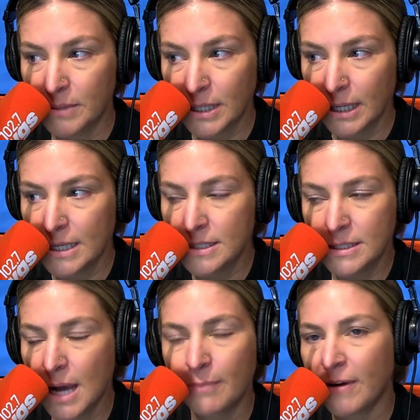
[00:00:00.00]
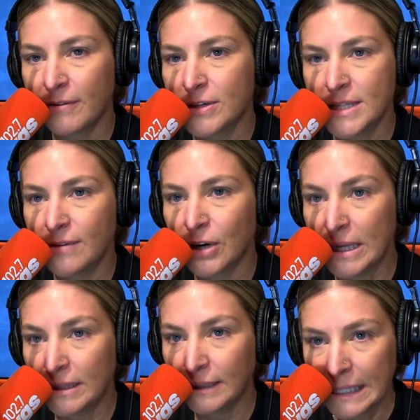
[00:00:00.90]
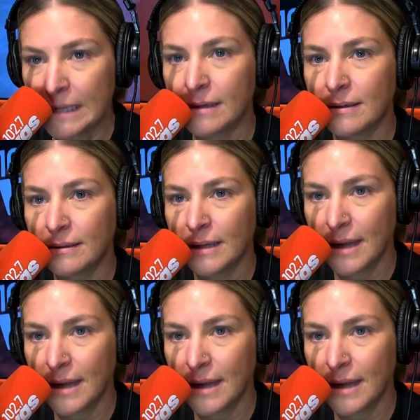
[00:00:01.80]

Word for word: he's top five receiver in the league. Yeah.